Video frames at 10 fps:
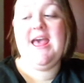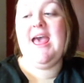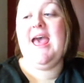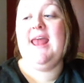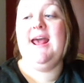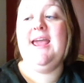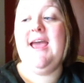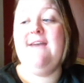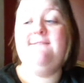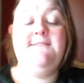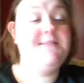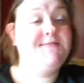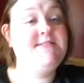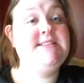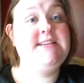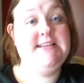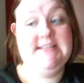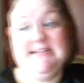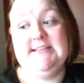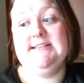and I have
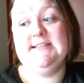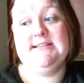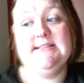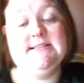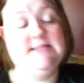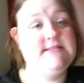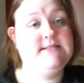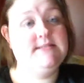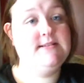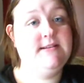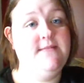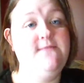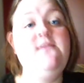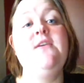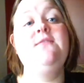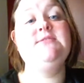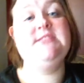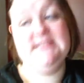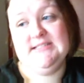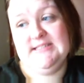15.
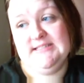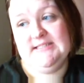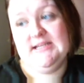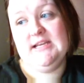15.